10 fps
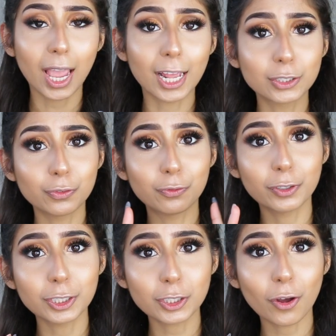And to
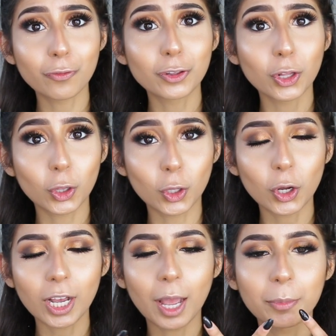finish off the
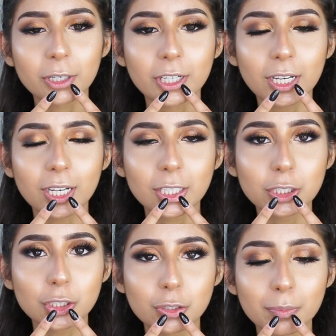look, I'm gonna
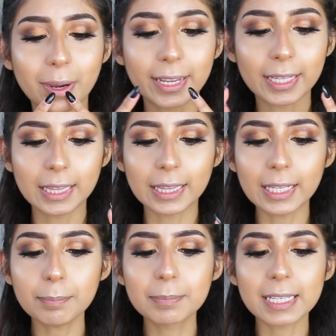do my
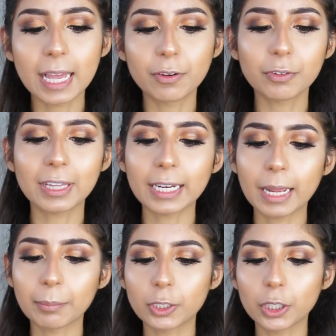lips, and for that
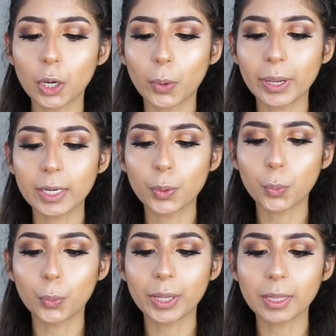I'm gonna go
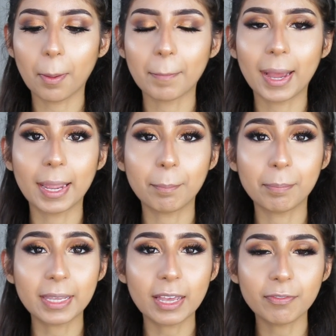in with my
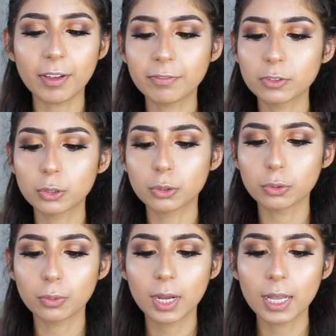
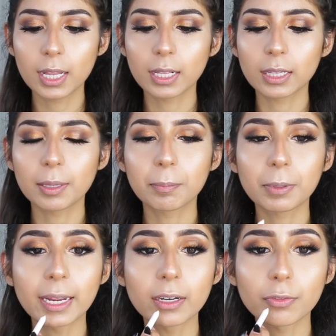BFF2 lip
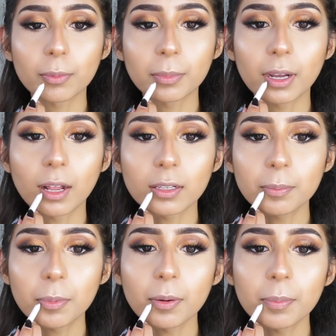liner from
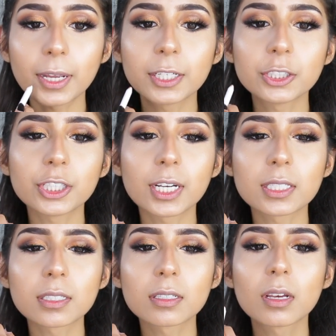Colourpop and
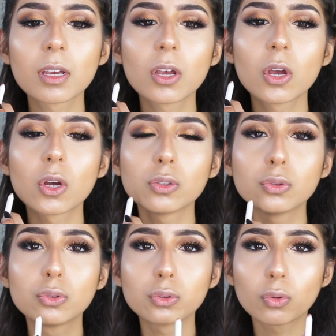just
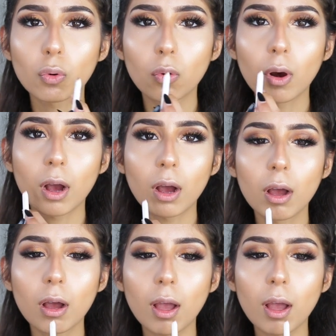draw,